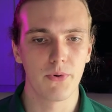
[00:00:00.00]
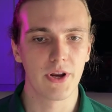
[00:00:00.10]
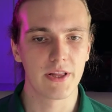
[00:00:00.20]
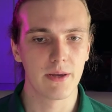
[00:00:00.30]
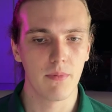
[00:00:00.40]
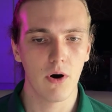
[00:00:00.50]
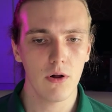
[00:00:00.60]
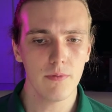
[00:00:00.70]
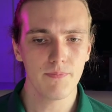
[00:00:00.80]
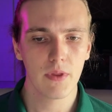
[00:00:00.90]
predict them
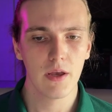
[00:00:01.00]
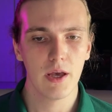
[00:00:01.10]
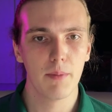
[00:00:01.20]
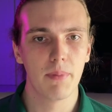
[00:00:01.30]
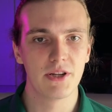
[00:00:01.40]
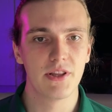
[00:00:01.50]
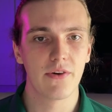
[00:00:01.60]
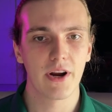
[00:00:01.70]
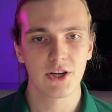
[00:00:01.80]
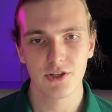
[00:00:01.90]
all, but
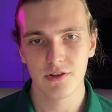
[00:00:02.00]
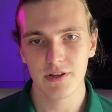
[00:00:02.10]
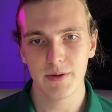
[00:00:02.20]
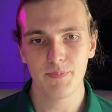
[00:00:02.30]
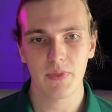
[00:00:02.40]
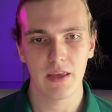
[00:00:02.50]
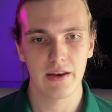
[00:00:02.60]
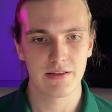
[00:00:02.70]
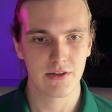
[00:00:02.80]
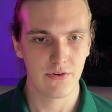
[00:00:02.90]
directionally
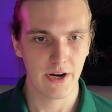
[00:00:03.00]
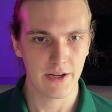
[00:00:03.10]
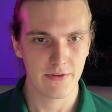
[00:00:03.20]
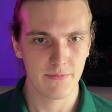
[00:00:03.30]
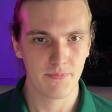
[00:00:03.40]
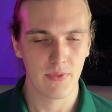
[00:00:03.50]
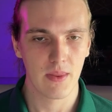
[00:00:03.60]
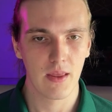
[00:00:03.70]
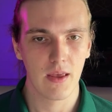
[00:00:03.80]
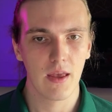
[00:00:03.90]
it is correct.
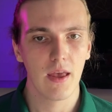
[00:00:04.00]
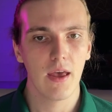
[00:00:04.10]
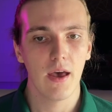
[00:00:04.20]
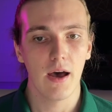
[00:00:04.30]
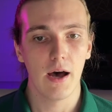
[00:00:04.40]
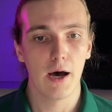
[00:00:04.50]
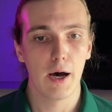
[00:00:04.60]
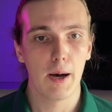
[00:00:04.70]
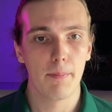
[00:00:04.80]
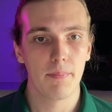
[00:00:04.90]

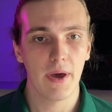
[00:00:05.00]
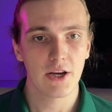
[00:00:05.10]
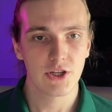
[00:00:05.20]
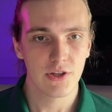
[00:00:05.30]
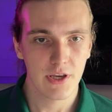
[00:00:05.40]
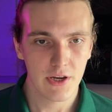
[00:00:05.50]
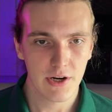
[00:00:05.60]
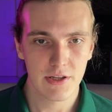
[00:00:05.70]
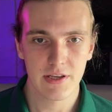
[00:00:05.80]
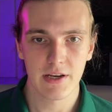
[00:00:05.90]
Actually,
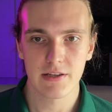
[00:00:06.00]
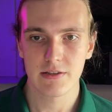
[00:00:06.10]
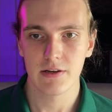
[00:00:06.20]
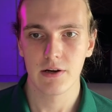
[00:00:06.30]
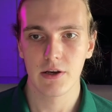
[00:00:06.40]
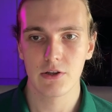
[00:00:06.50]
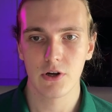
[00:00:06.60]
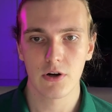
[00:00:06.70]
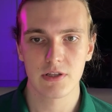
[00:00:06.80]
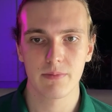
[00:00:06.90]
here he
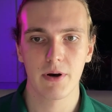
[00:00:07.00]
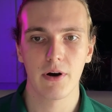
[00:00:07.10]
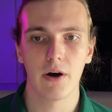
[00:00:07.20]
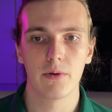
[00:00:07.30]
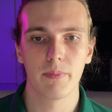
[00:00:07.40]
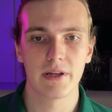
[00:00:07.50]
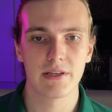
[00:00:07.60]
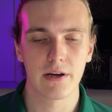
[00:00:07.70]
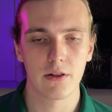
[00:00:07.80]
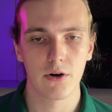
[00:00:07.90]
talks about how it might
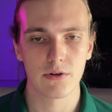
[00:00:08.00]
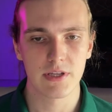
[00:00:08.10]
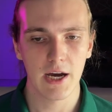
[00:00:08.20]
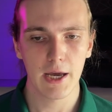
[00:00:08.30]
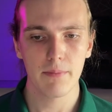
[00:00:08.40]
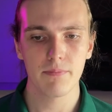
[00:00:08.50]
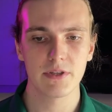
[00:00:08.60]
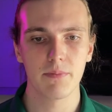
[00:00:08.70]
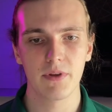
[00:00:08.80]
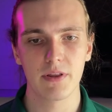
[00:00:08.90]
take a long time,
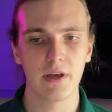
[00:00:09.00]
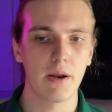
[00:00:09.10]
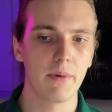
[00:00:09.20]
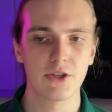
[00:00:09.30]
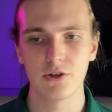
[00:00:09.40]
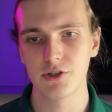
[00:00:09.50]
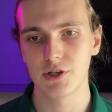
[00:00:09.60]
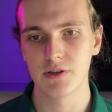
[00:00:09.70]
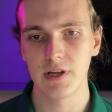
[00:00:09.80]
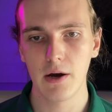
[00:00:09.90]
something that I mentioned
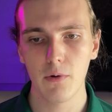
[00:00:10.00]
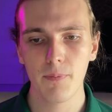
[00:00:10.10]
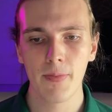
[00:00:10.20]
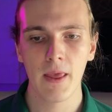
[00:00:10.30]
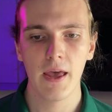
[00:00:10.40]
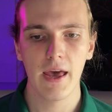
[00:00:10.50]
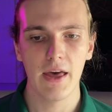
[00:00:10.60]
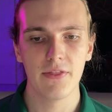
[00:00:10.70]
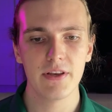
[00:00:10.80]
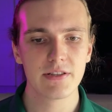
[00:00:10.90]
just now,
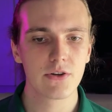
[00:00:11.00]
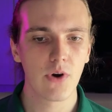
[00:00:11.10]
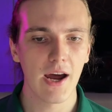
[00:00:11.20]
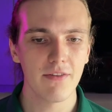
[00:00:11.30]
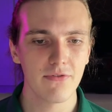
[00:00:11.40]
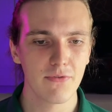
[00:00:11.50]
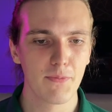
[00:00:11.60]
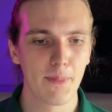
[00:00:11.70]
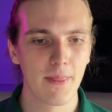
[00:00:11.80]
and this graph